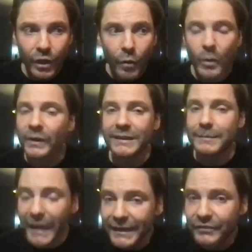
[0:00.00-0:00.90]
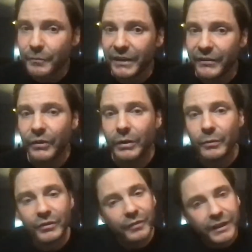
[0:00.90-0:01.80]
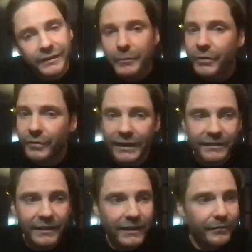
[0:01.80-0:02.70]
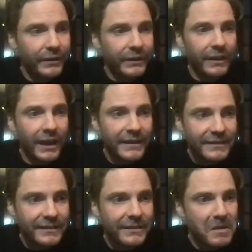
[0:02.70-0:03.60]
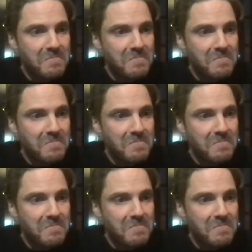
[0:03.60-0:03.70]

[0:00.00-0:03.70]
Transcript: were explained to me. So it was a very democratic, a very nice